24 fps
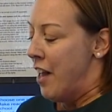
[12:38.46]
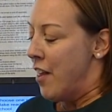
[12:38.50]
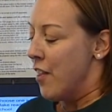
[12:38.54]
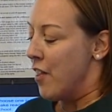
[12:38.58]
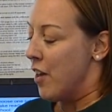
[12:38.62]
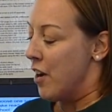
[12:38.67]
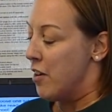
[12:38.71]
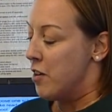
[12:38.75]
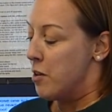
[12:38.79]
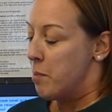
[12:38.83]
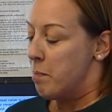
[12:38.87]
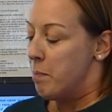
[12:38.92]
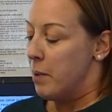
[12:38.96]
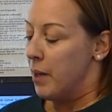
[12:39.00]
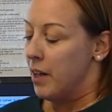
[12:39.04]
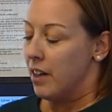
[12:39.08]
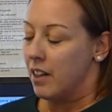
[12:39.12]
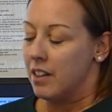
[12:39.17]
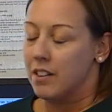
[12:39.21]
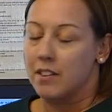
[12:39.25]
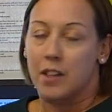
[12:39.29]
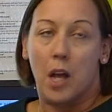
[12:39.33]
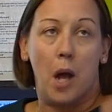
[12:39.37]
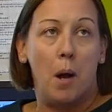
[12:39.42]
those
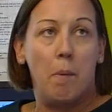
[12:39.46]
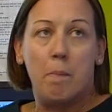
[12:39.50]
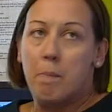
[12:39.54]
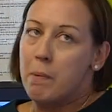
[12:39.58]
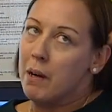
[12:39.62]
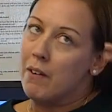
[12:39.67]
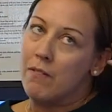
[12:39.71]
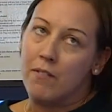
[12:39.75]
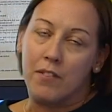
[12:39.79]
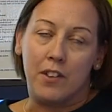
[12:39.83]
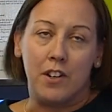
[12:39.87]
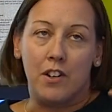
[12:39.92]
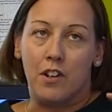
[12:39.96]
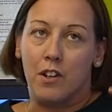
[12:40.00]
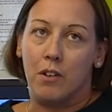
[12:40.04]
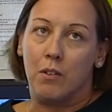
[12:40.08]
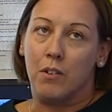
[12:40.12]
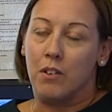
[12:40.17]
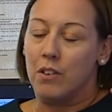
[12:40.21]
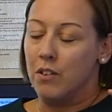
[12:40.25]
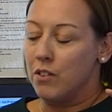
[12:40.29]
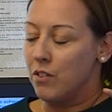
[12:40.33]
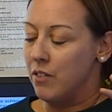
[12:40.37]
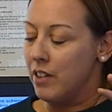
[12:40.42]
books that are above the
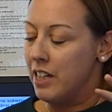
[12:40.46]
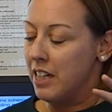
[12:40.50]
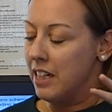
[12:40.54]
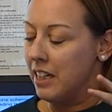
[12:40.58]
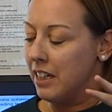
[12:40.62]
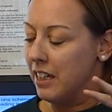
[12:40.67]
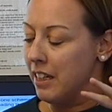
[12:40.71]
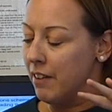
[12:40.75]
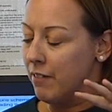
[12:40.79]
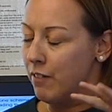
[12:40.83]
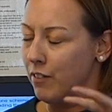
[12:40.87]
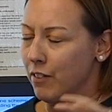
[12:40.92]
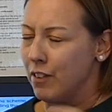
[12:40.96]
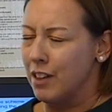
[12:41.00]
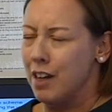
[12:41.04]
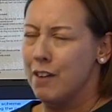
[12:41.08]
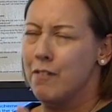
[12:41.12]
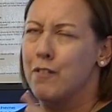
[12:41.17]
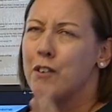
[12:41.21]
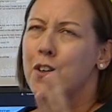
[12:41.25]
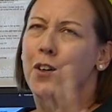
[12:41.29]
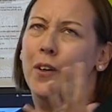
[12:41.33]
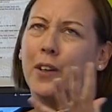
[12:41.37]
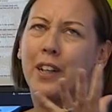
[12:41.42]
children's reading level, that
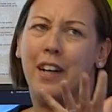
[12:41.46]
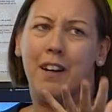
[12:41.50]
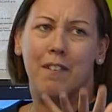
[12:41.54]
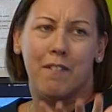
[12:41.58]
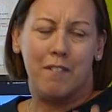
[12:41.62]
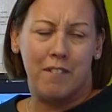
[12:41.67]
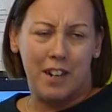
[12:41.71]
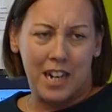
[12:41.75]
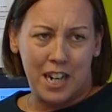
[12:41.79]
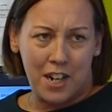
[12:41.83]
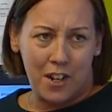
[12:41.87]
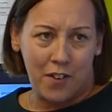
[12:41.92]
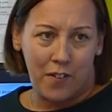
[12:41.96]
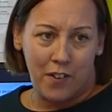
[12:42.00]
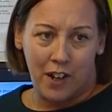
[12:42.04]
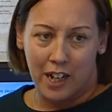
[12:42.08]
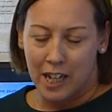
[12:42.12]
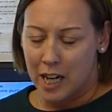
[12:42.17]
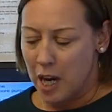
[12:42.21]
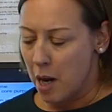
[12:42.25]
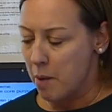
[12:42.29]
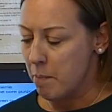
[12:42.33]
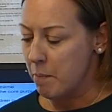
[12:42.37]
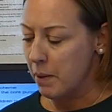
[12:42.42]
have got that rich
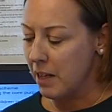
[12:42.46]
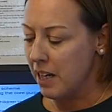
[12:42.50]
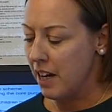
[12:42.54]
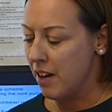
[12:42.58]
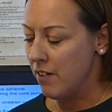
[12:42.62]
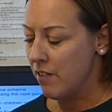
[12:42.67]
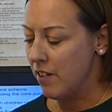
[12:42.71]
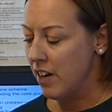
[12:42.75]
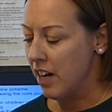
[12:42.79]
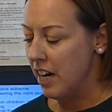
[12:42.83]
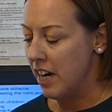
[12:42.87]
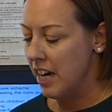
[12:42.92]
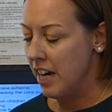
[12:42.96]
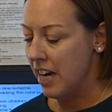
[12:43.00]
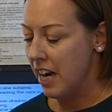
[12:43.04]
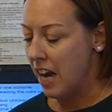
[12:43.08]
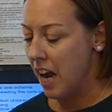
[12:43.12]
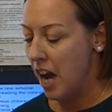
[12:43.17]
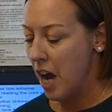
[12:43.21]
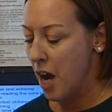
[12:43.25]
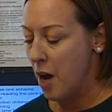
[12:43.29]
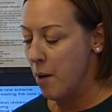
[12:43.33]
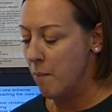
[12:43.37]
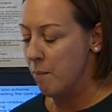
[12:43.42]
vocabulary,
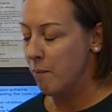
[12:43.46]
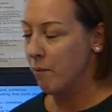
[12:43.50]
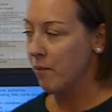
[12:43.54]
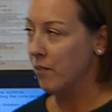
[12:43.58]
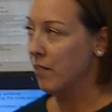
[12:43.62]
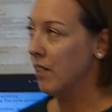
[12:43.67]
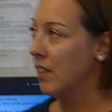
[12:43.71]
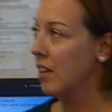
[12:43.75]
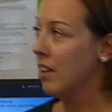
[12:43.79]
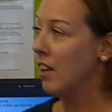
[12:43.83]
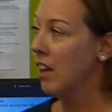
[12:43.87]
and